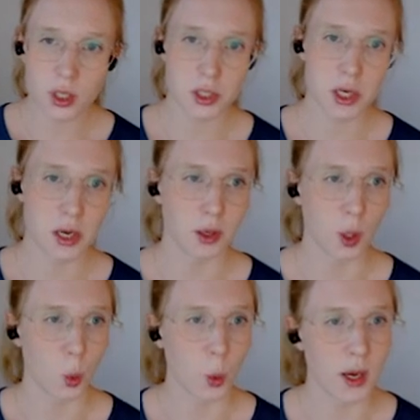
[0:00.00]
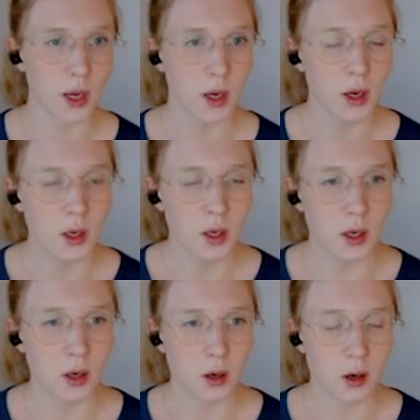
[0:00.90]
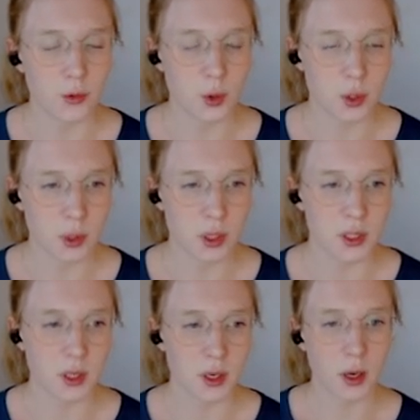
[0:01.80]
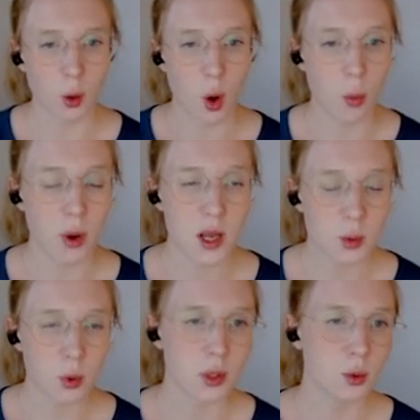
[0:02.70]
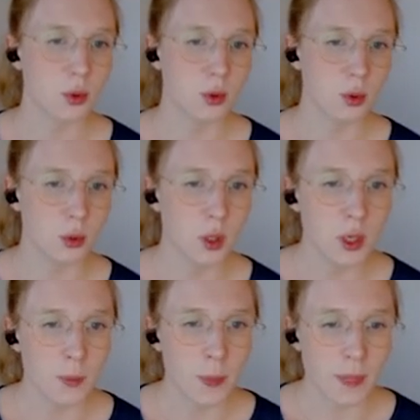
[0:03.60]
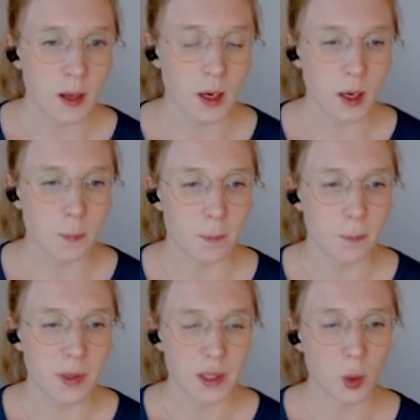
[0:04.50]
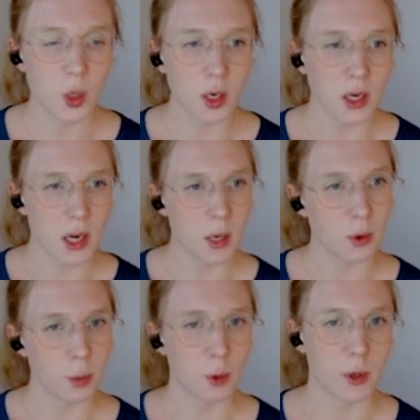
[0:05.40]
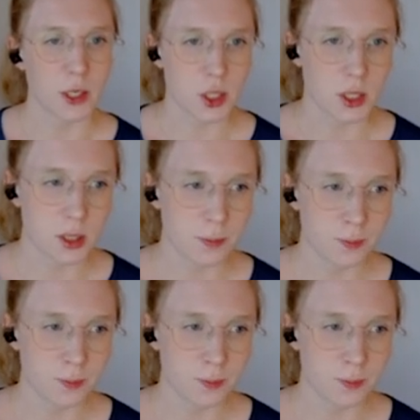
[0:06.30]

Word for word: stand in the way uh, of usability like long passwords would do, um, but they really help operations.